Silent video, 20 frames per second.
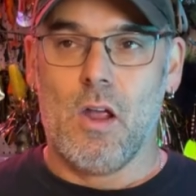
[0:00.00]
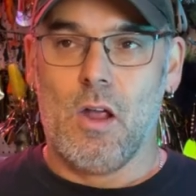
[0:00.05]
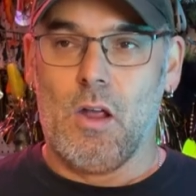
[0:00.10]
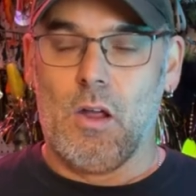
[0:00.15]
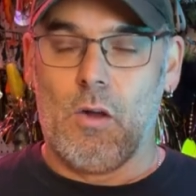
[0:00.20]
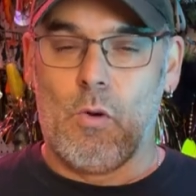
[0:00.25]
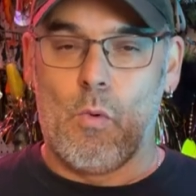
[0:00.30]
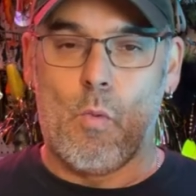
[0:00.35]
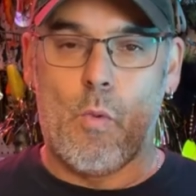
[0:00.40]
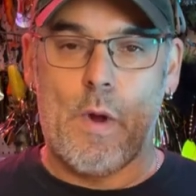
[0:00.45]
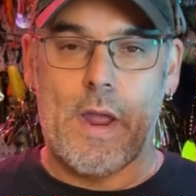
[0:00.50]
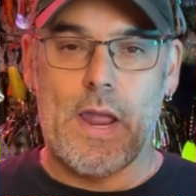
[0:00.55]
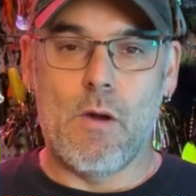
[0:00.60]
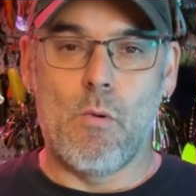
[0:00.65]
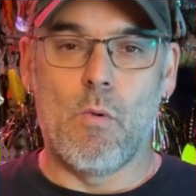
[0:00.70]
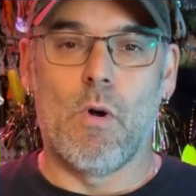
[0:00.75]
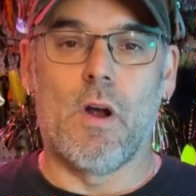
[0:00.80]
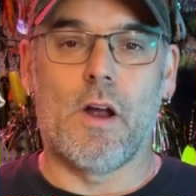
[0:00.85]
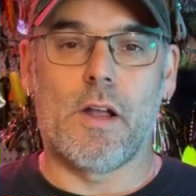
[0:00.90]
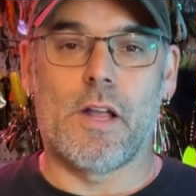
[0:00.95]
we
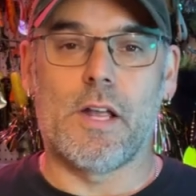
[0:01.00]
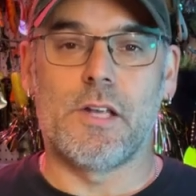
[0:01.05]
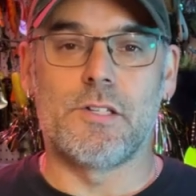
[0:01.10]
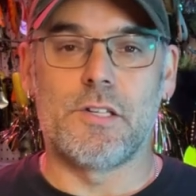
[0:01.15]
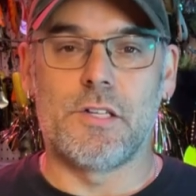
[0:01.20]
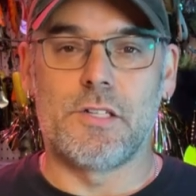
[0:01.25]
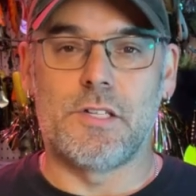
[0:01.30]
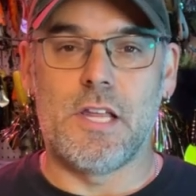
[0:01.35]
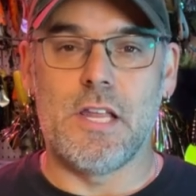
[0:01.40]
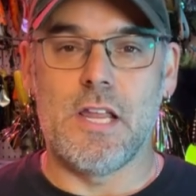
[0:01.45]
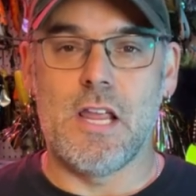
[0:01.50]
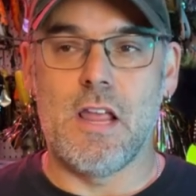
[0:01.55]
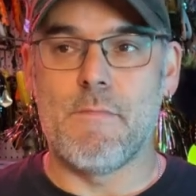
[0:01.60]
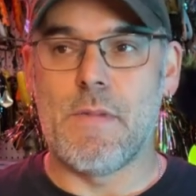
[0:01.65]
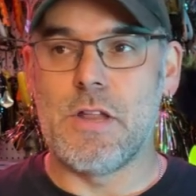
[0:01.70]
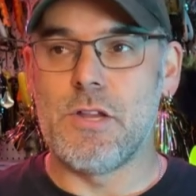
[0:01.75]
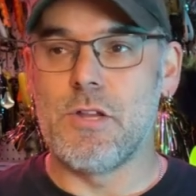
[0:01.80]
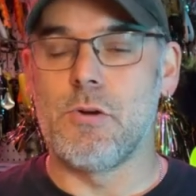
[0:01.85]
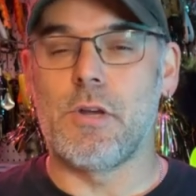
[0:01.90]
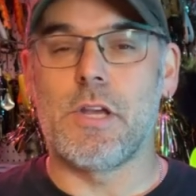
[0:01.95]
work as a team
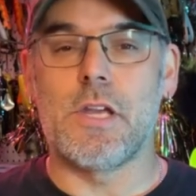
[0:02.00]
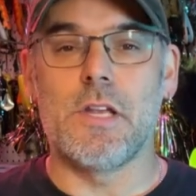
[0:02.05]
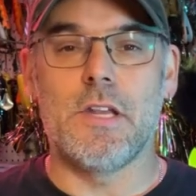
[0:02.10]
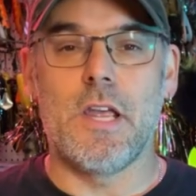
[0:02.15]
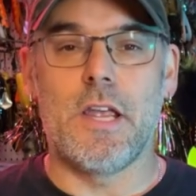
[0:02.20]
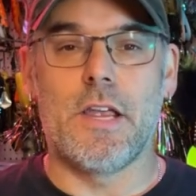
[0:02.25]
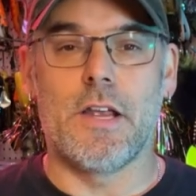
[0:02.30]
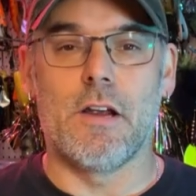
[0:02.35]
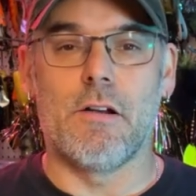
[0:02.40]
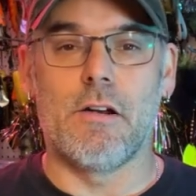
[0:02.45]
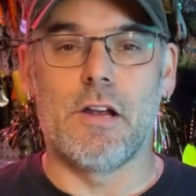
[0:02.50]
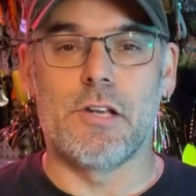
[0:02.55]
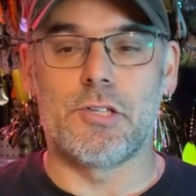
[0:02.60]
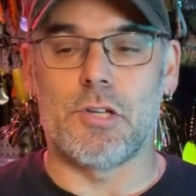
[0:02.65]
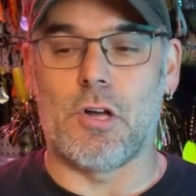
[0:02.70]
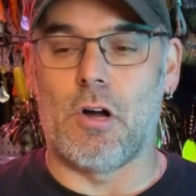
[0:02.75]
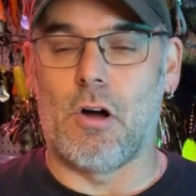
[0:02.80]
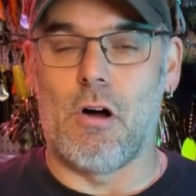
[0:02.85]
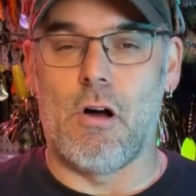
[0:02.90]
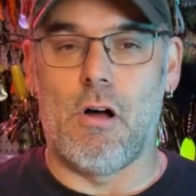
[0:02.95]
and you can hear us
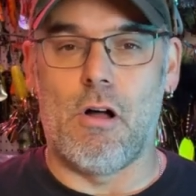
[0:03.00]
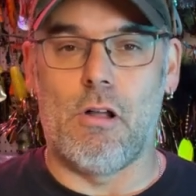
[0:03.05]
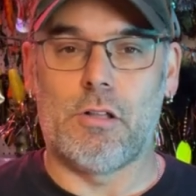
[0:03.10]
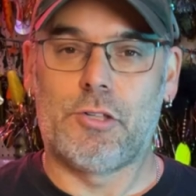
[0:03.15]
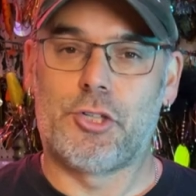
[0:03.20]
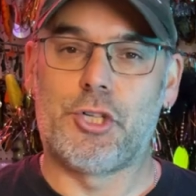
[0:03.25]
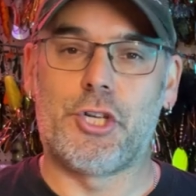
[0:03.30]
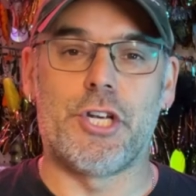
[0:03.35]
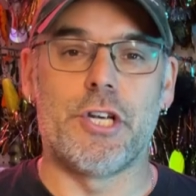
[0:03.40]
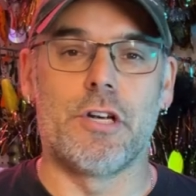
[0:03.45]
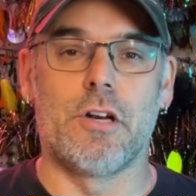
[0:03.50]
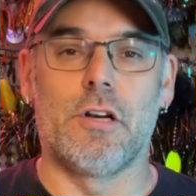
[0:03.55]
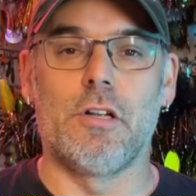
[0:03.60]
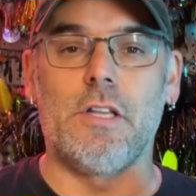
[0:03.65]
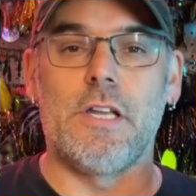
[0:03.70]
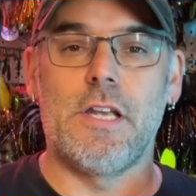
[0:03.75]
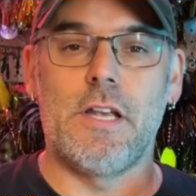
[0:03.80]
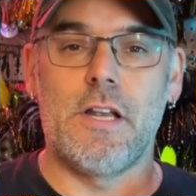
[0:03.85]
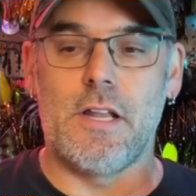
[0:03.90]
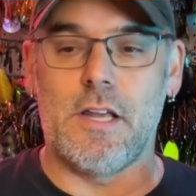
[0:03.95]
all
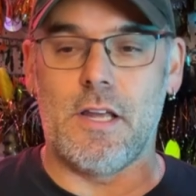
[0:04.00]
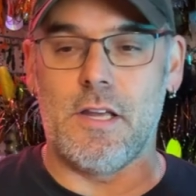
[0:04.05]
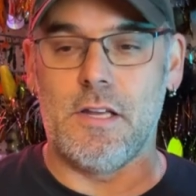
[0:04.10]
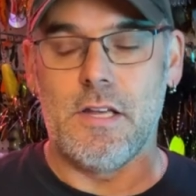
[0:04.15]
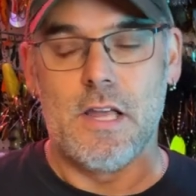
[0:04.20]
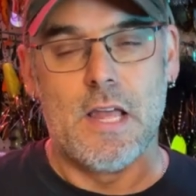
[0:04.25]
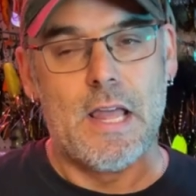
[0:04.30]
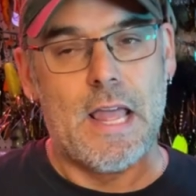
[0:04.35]
cheerleading